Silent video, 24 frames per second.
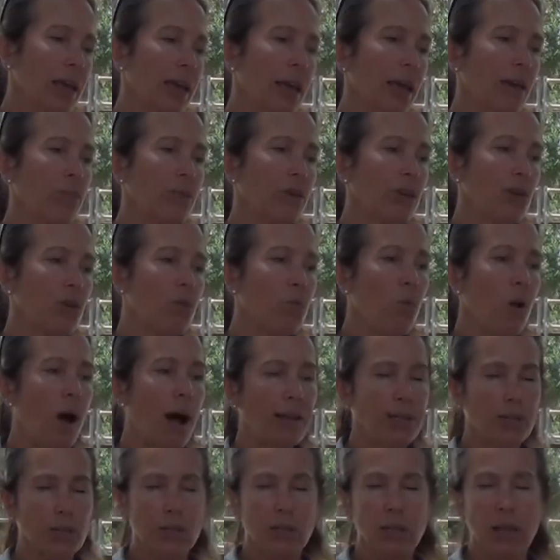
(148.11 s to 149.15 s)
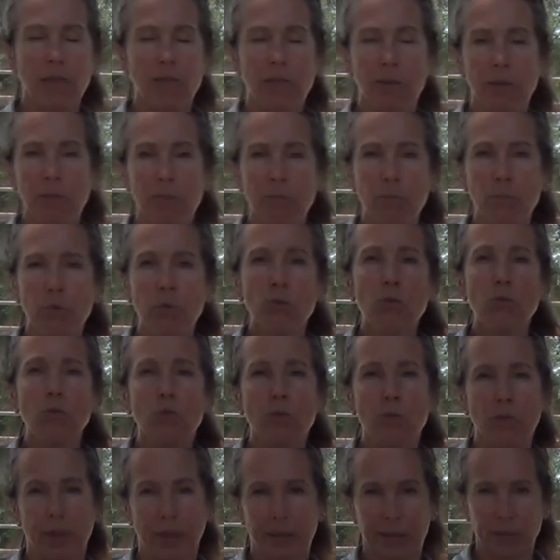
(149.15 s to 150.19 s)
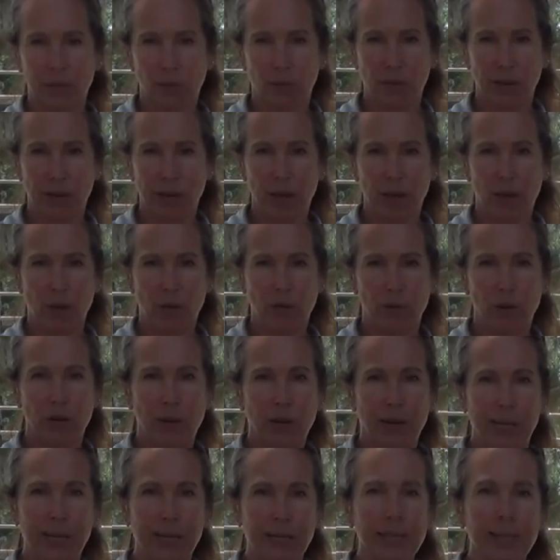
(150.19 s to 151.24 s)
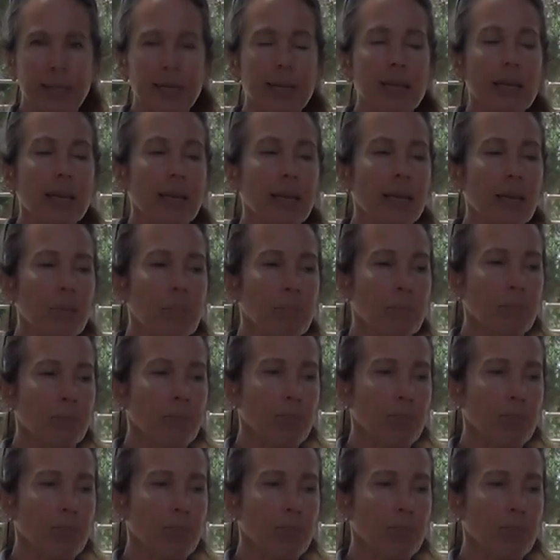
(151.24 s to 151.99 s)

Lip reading: And when you watch Lovey move in this video, you're going to see